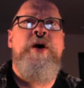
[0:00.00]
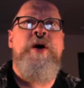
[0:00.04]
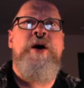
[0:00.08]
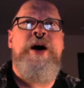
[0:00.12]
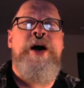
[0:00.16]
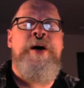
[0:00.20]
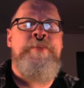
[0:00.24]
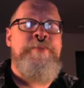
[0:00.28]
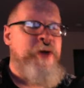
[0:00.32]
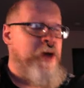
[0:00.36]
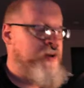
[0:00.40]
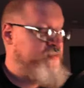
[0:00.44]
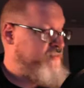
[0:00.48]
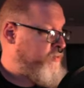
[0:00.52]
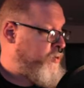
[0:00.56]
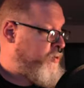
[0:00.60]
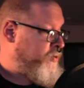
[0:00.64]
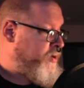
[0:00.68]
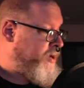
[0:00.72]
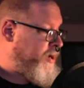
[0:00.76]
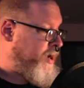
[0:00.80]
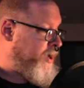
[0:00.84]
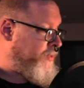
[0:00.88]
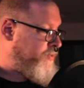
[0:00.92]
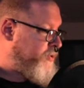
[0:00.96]
I'm not
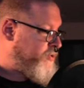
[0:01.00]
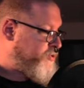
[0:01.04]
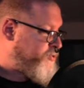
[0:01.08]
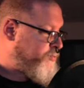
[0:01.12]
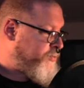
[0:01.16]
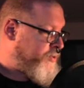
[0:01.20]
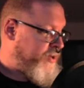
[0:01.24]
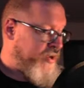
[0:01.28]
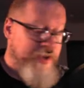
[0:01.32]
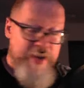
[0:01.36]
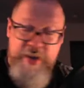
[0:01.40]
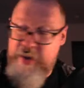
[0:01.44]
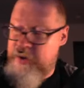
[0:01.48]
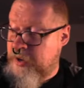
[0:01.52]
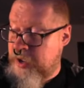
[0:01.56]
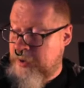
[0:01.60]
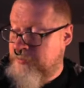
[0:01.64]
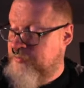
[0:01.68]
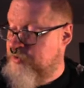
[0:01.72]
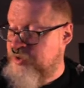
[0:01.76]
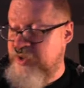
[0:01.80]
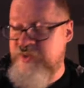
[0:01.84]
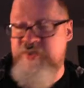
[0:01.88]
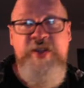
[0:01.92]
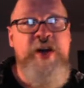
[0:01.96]
voting on this one again.
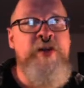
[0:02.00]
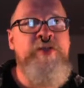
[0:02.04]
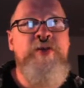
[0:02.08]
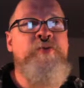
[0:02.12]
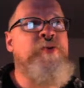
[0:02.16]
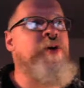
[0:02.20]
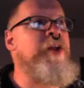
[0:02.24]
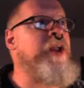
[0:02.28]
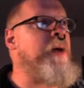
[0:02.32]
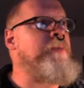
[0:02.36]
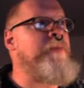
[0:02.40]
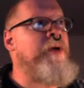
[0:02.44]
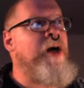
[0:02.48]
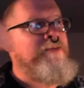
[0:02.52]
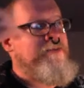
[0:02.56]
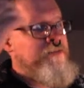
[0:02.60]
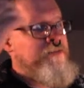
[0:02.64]
another one I'm not